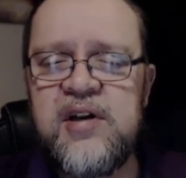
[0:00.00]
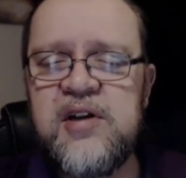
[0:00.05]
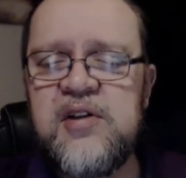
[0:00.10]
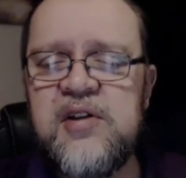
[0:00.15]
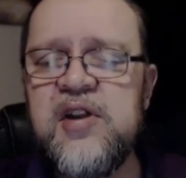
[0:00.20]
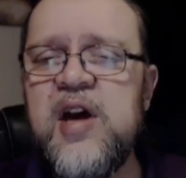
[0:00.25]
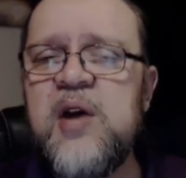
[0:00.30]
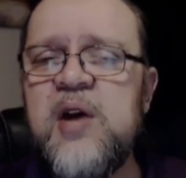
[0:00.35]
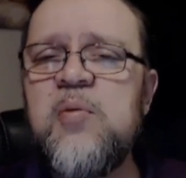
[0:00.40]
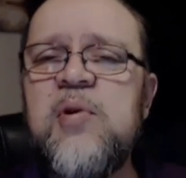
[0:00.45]

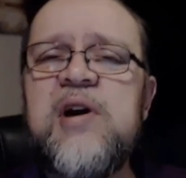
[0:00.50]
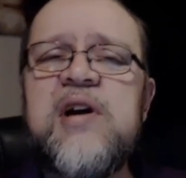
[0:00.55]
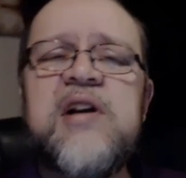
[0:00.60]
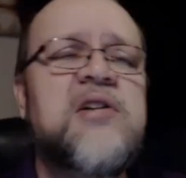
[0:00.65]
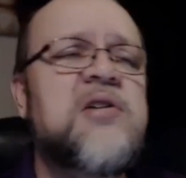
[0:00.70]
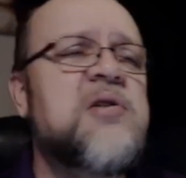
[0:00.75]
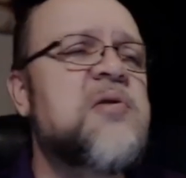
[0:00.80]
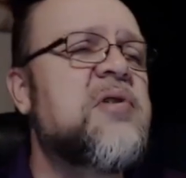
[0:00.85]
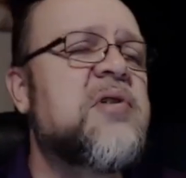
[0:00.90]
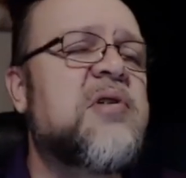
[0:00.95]
They want to
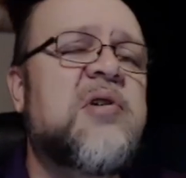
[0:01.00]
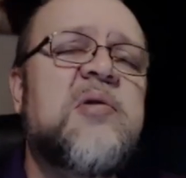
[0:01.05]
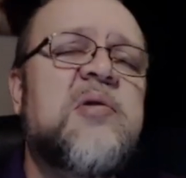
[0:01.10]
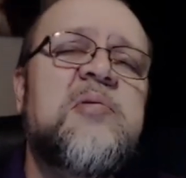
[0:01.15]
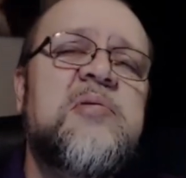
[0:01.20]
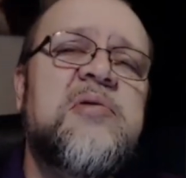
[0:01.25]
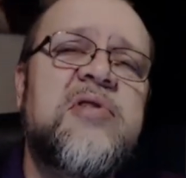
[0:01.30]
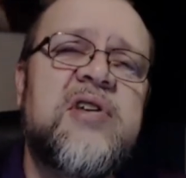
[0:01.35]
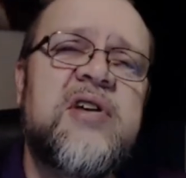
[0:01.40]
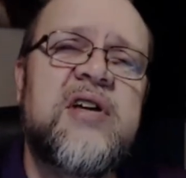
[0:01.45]
do their
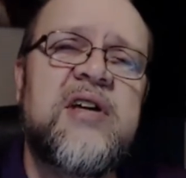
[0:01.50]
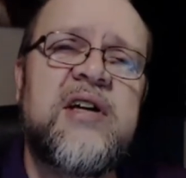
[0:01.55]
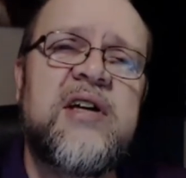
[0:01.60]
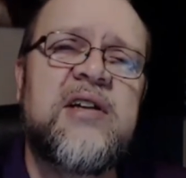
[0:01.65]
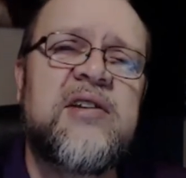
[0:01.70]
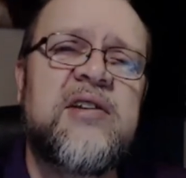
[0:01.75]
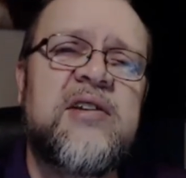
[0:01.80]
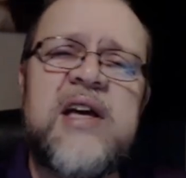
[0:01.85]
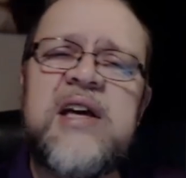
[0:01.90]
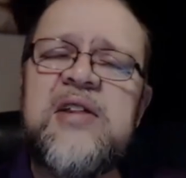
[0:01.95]
own thing.
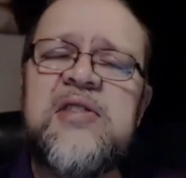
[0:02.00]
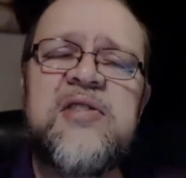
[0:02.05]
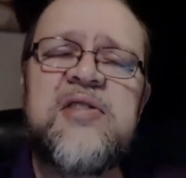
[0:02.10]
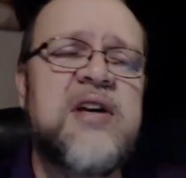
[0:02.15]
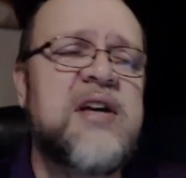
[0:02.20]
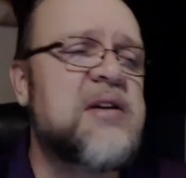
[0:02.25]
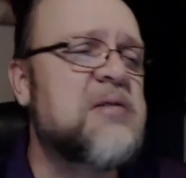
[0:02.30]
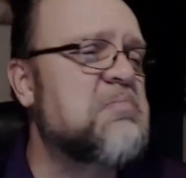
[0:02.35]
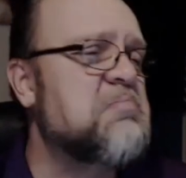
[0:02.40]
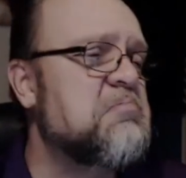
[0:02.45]
They
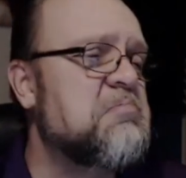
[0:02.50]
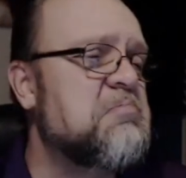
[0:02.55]
think